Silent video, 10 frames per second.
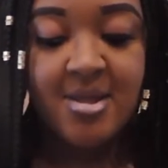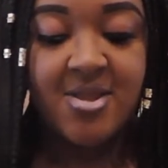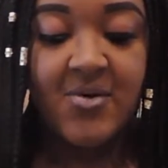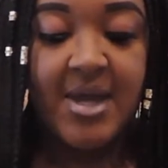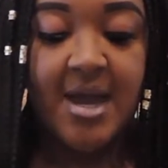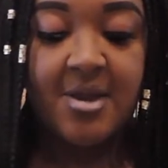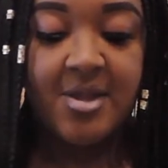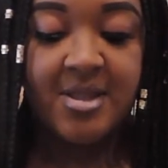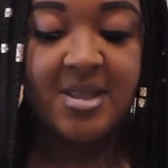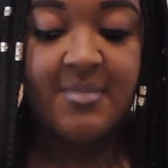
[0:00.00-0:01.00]
So yeah,
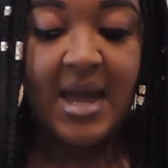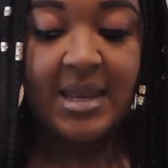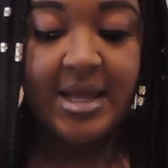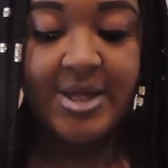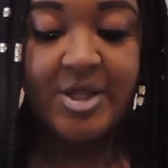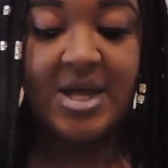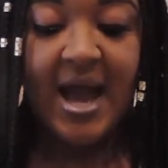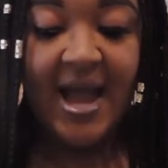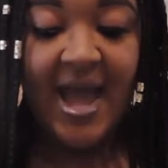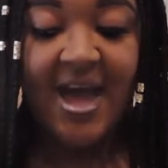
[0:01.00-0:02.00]
this is my lunch.
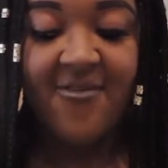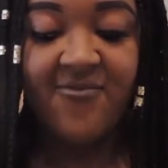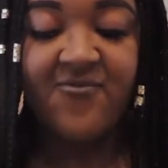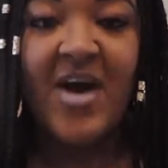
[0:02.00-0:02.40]
I have